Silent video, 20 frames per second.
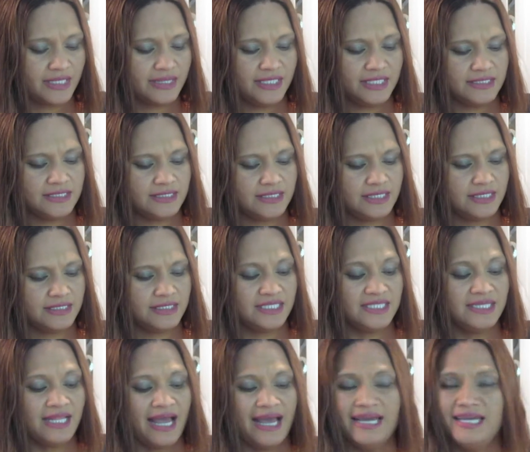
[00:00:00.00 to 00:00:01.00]
This is
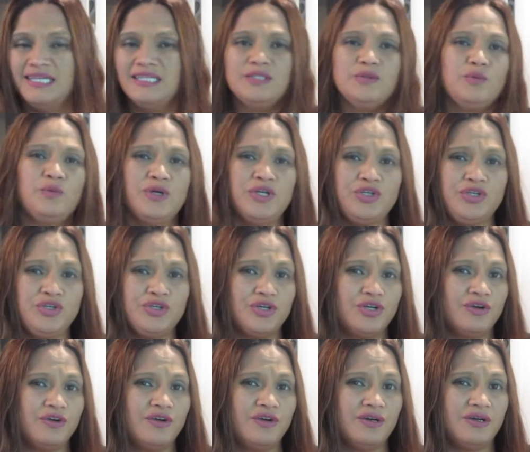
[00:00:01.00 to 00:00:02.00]
nice when
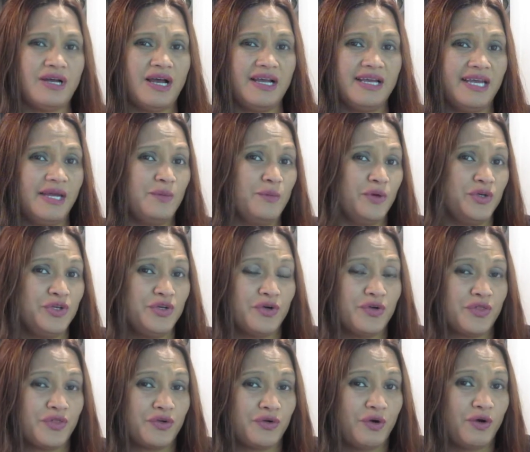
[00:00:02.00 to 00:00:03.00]
you're, again, when
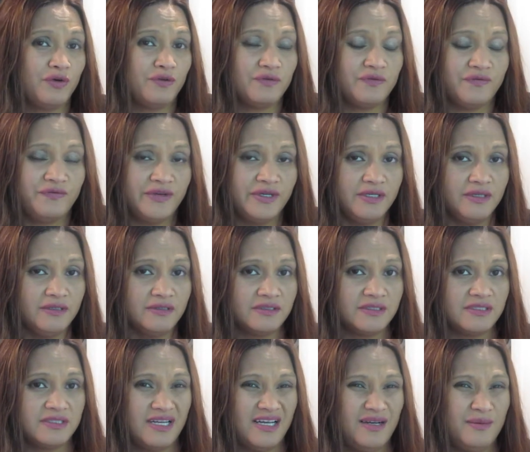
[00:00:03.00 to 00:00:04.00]
your throat
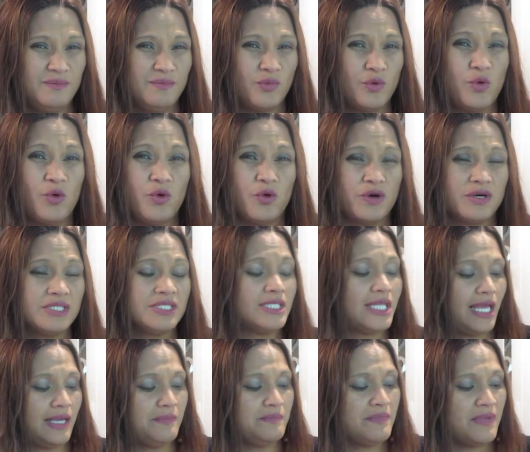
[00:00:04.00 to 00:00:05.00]
feels coarse
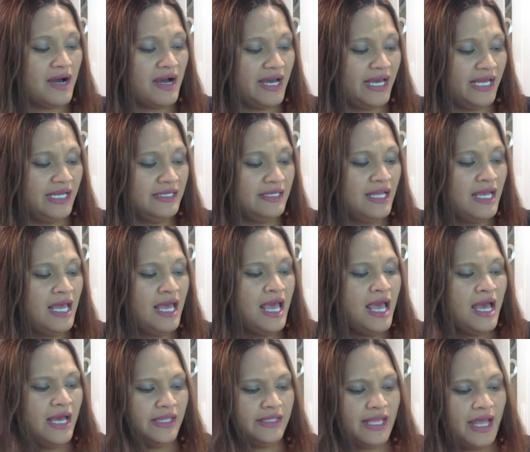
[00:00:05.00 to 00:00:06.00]
like mine.
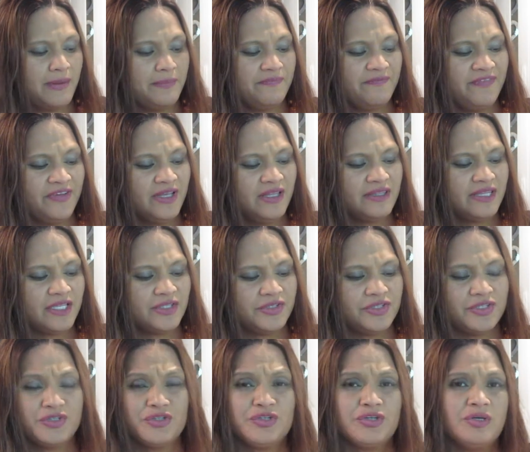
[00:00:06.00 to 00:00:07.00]
I feel
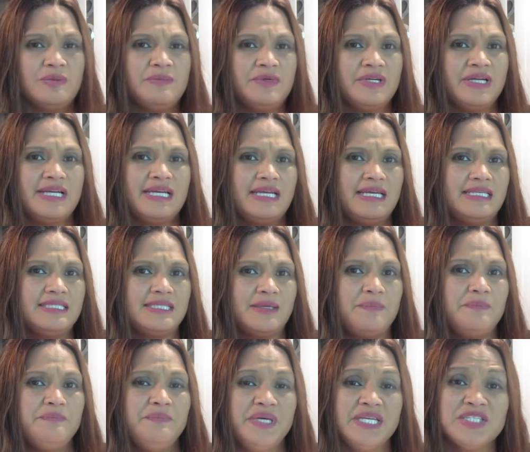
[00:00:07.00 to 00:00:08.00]
that the turmeric is
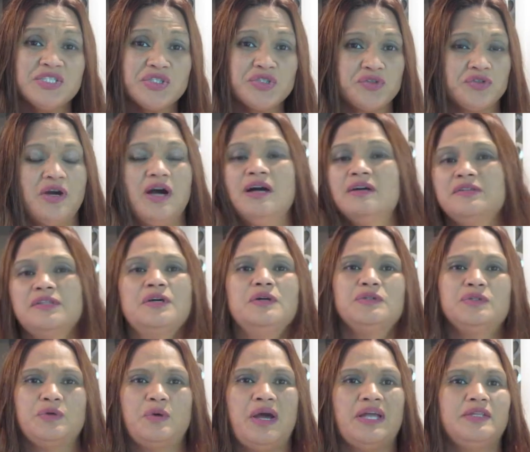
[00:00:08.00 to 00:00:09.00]
a bit strong
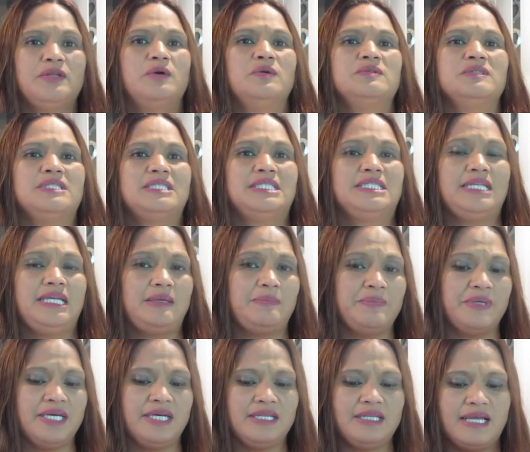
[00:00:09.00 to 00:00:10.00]
though, so I don't steep
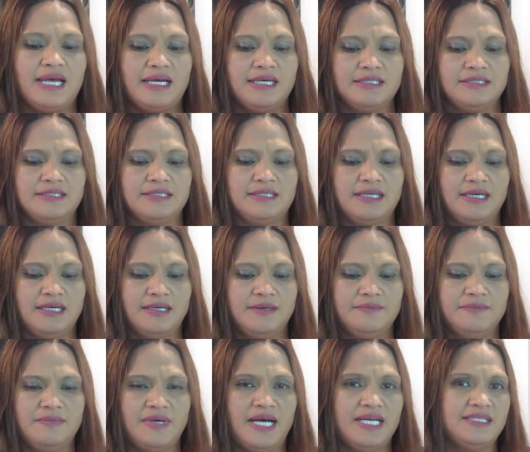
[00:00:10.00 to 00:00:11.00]
it as
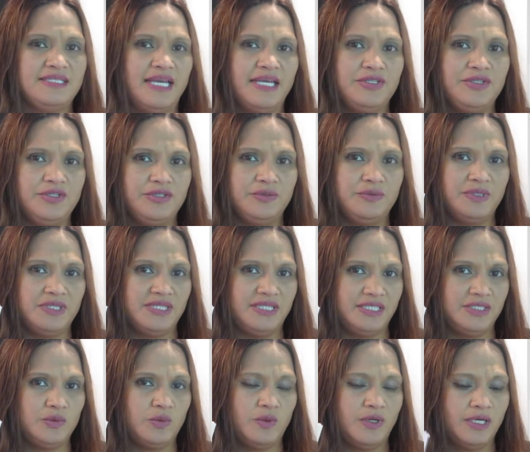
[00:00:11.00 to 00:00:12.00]
I do with
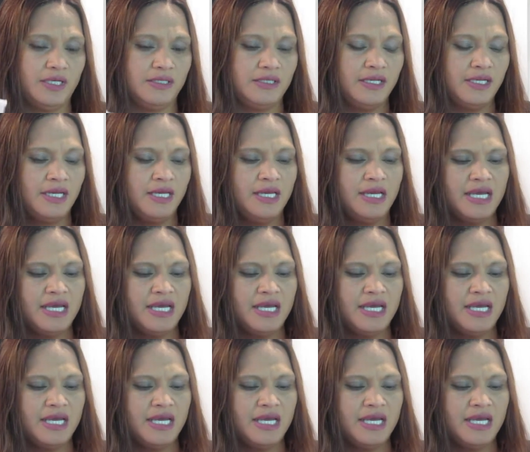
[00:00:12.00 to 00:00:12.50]
this one.